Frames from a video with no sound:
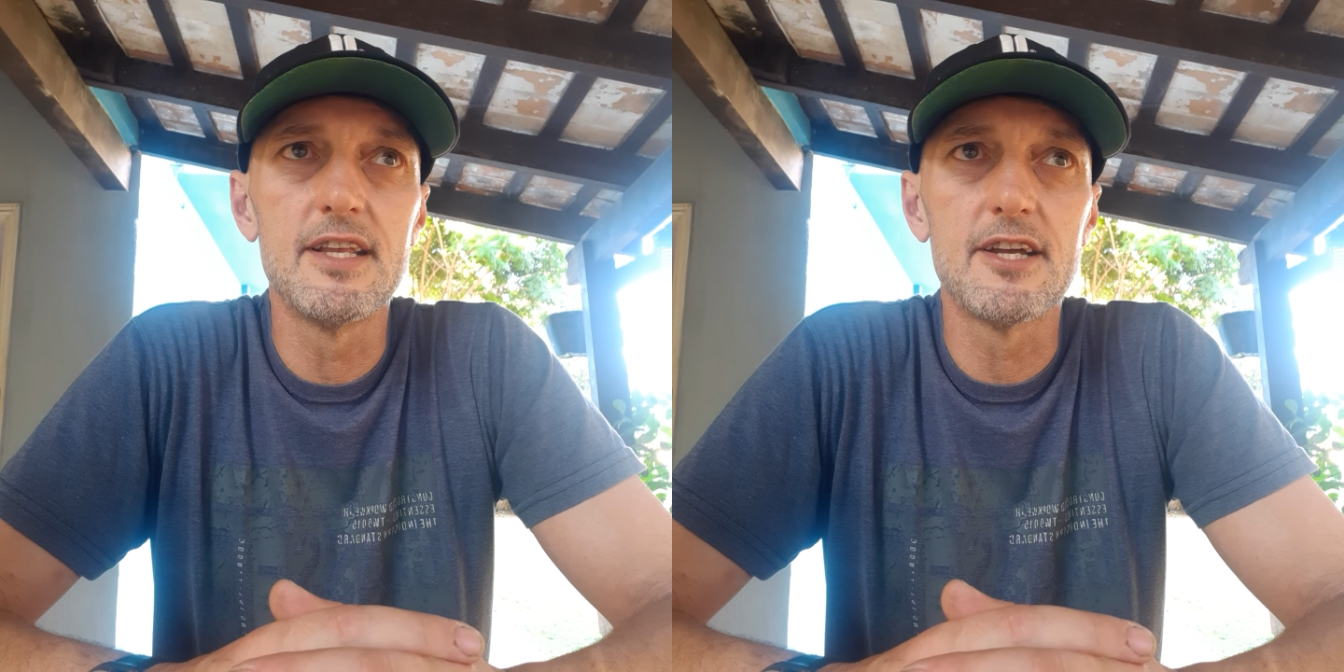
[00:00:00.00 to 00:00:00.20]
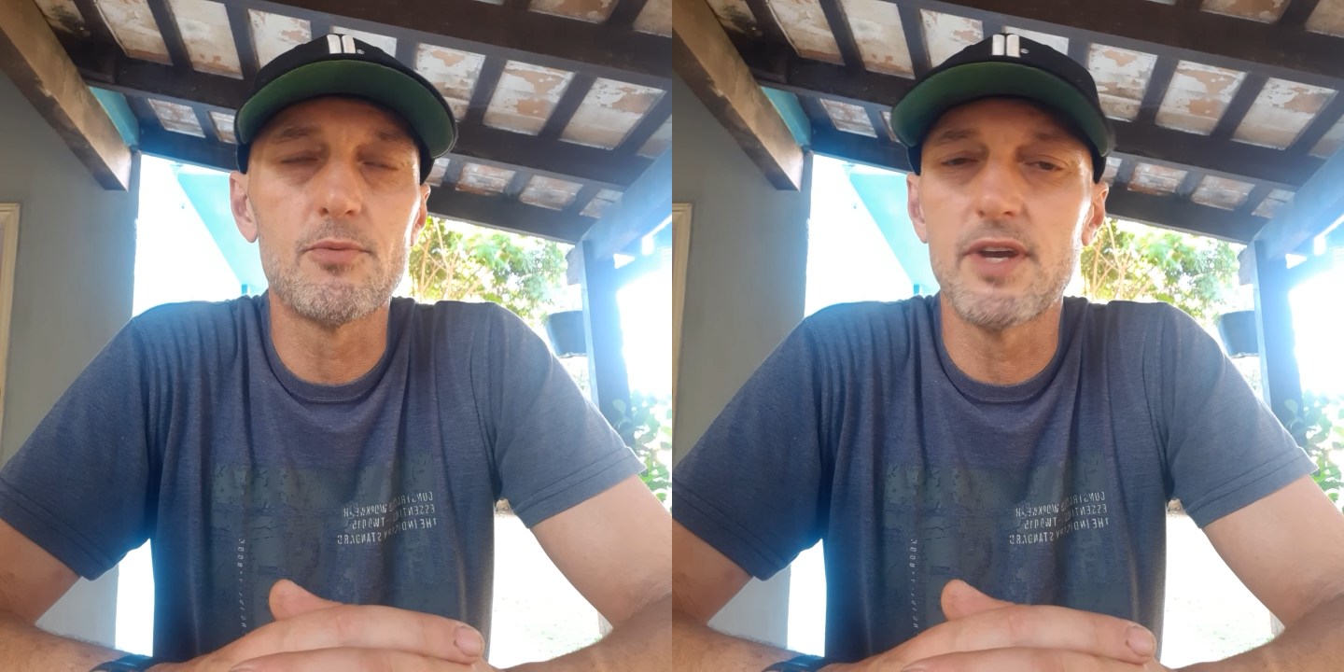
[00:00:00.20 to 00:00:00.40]

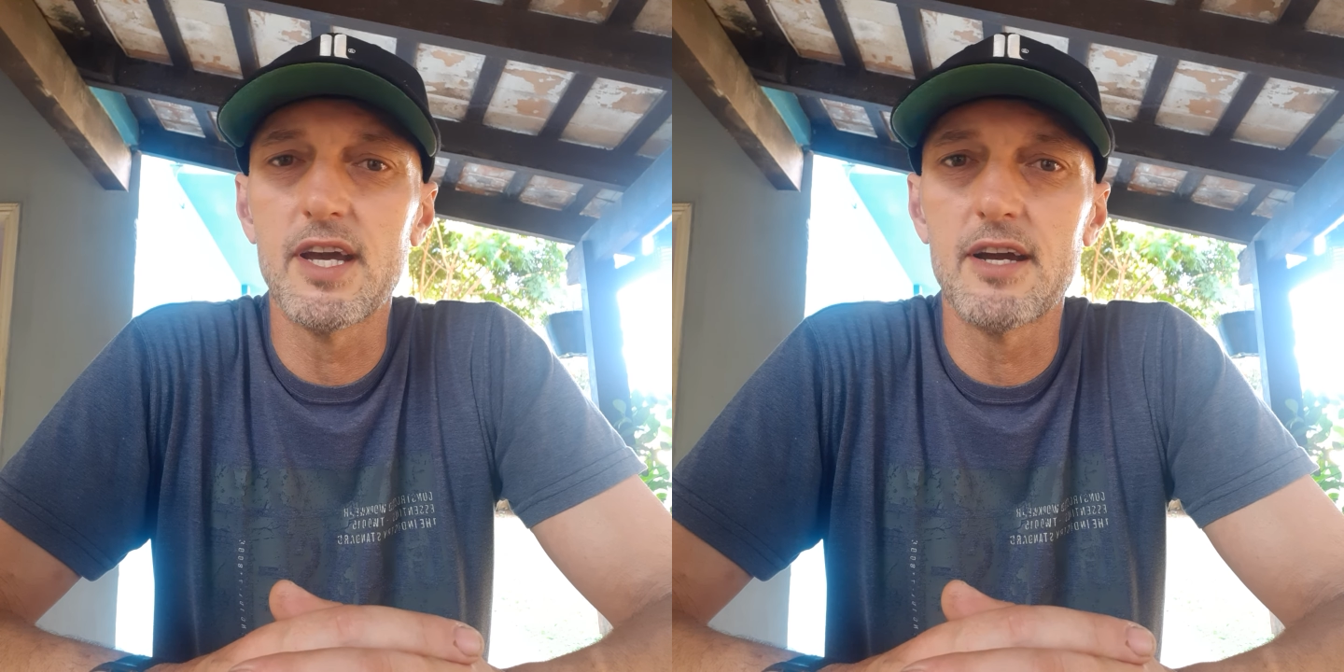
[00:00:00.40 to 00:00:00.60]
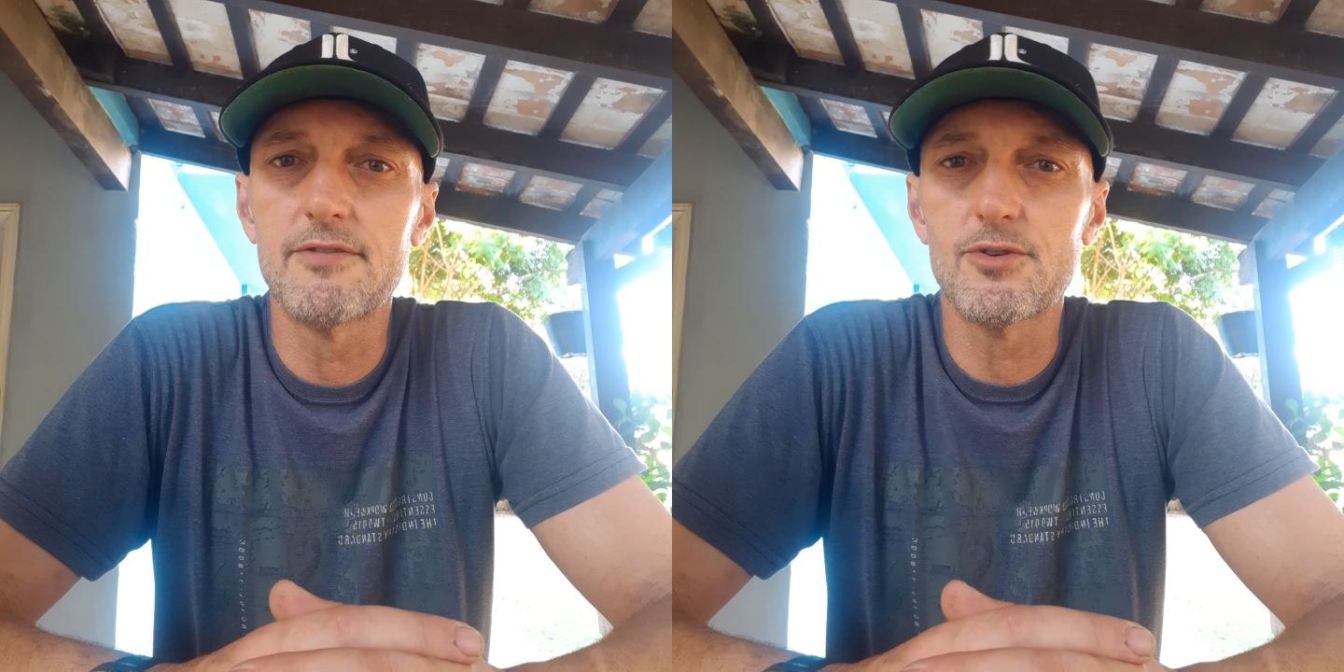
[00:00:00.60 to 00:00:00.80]
that we
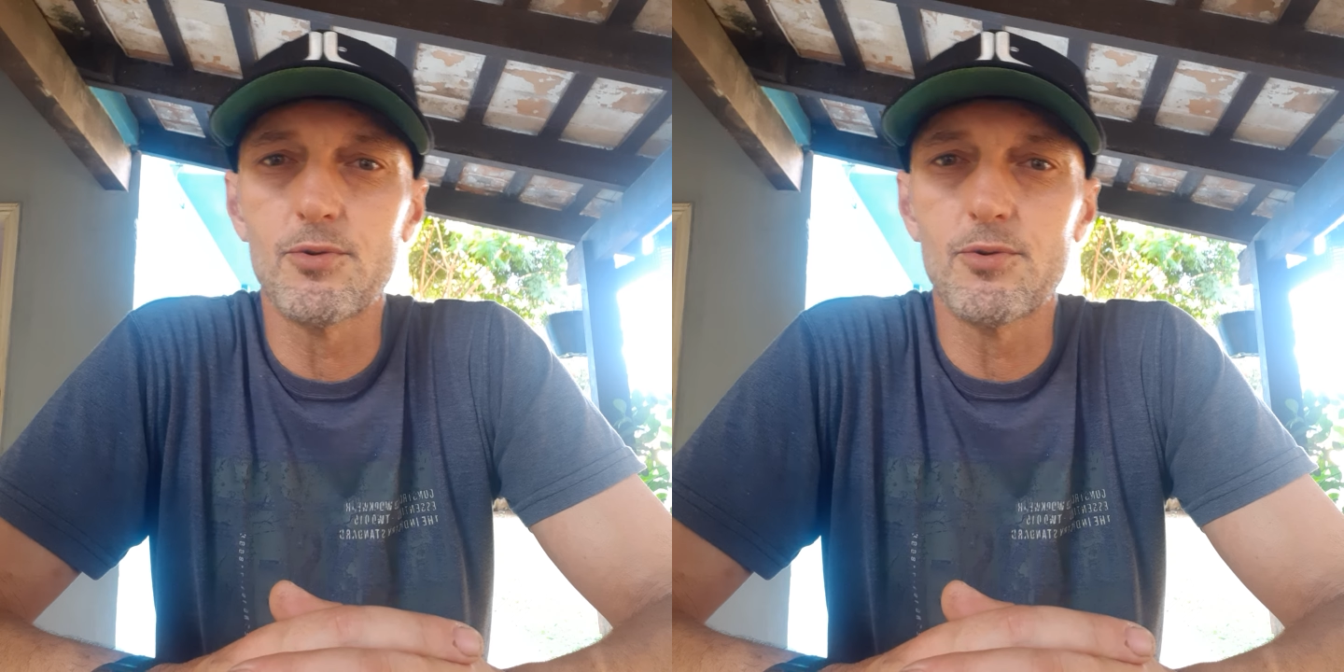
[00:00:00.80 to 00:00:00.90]
have